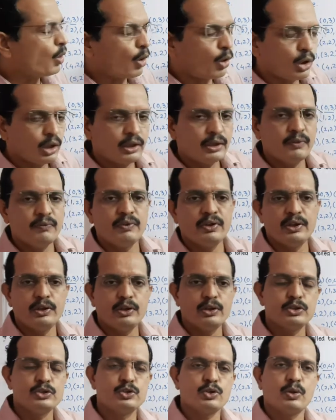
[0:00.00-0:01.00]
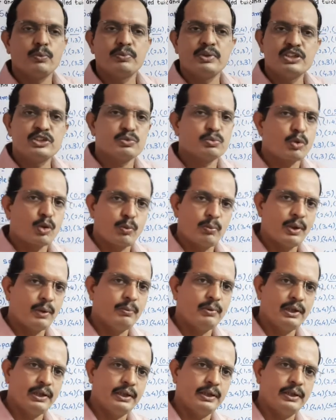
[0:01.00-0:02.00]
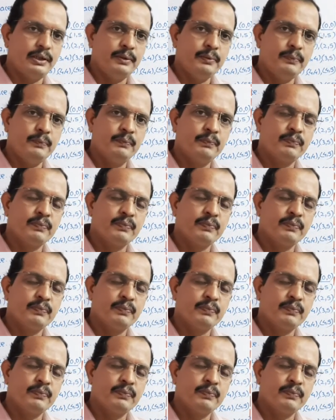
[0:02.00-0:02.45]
all the videos of this probability.